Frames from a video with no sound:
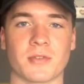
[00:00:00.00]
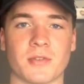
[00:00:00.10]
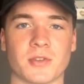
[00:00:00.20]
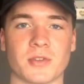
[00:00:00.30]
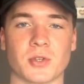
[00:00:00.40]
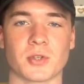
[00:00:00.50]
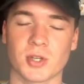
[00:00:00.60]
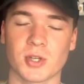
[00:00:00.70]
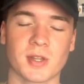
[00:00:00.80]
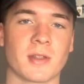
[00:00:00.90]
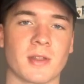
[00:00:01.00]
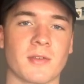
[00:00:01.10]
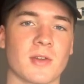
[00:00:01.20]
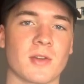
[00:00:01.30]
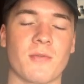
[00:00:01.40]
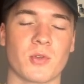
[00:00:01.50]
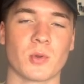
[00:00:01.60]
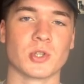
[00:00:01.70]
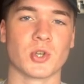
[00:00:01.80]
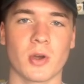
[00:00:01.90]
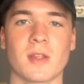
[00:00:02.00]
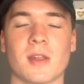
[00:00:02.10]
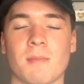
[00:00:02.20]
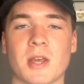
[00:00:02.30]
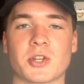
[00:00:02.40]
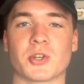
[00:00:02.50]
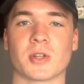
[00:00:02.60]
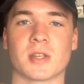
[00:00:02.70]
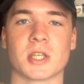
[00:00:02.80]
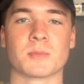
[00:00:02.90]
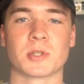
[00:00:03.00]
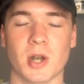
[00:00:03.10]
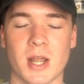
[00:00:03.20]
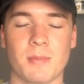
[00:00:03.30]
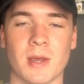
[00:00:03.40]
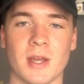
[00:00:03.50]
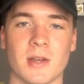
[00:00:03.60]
So make sure to like the video if you enjoyed, and make sure to subscribe